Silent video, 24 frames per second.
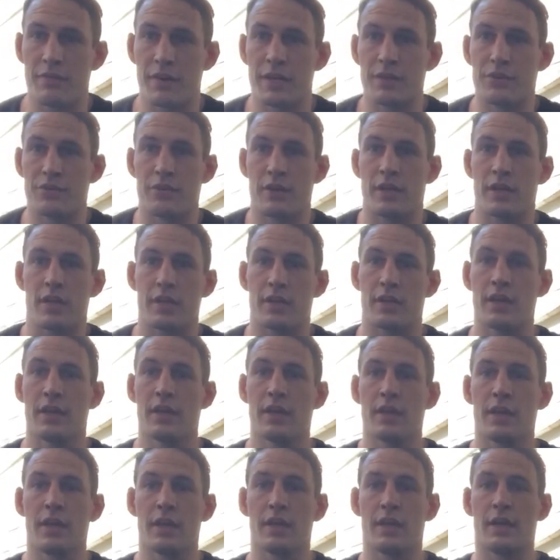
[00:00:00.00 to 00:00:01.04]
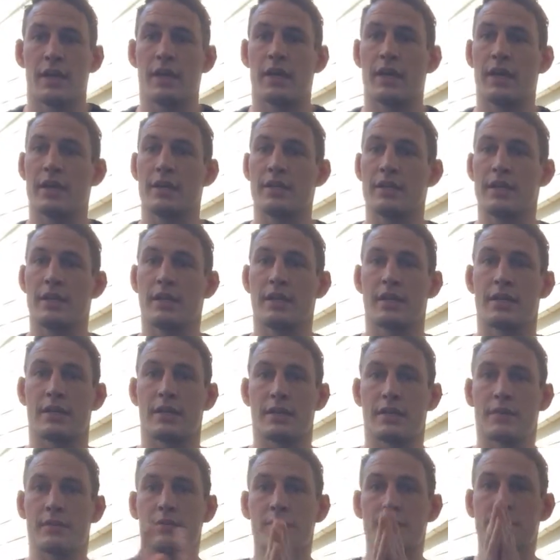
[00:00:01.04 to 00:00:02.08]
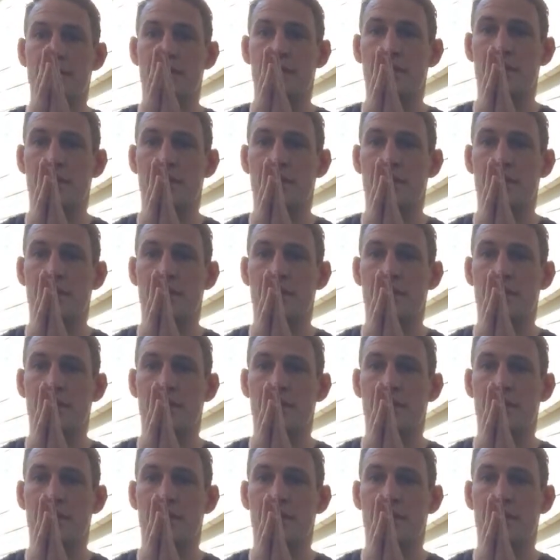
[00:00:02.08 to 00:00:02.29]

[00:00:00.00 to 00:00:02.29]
fight training, and we'll see